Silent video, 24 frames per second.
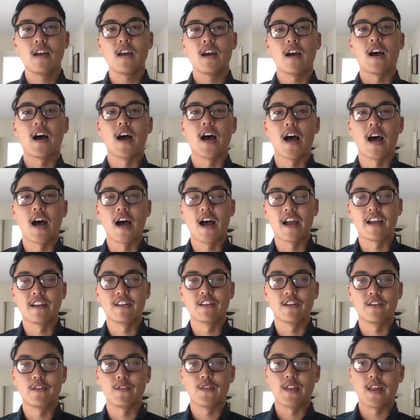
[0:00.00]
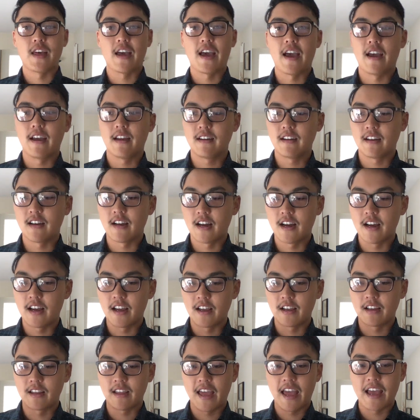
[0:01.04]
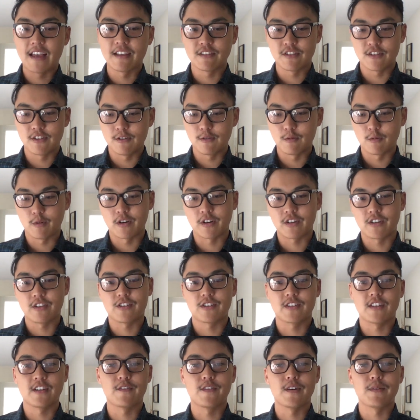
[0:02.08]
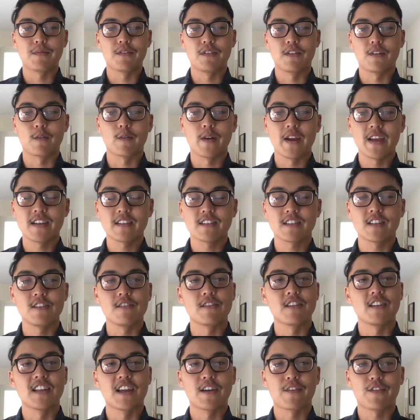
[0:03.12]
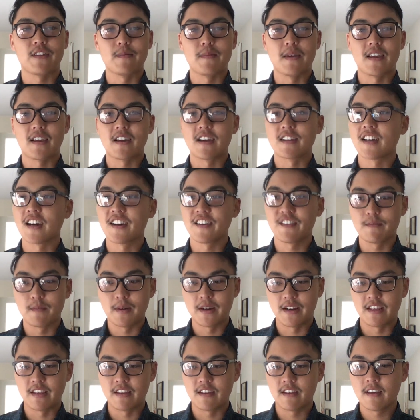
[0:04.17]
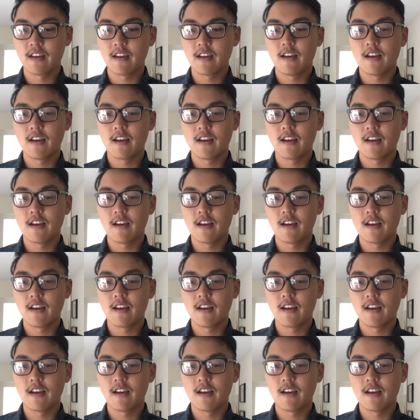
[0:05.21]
I know that as you work yourself up through the ranks, you can definitely make a ton of money